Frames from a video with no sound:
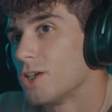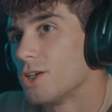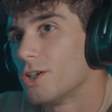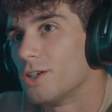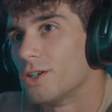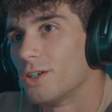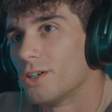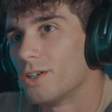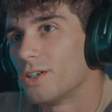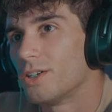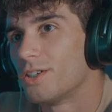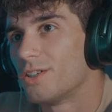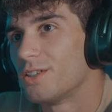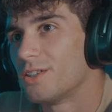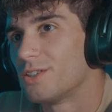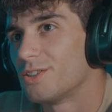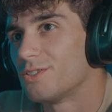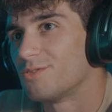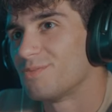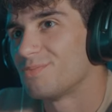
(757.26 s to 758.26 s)
The king
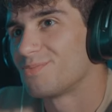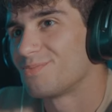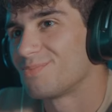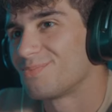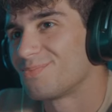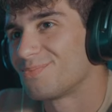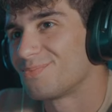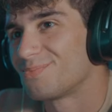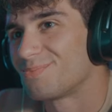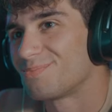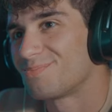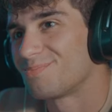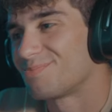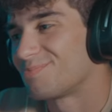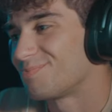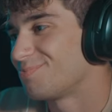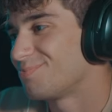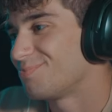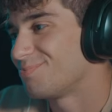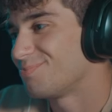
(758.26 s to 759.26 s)
wants a word.
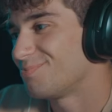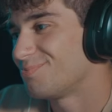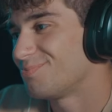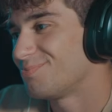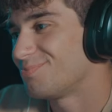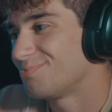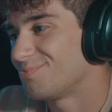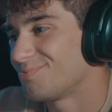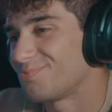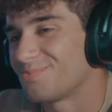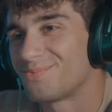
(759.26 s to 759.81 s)
Mmm.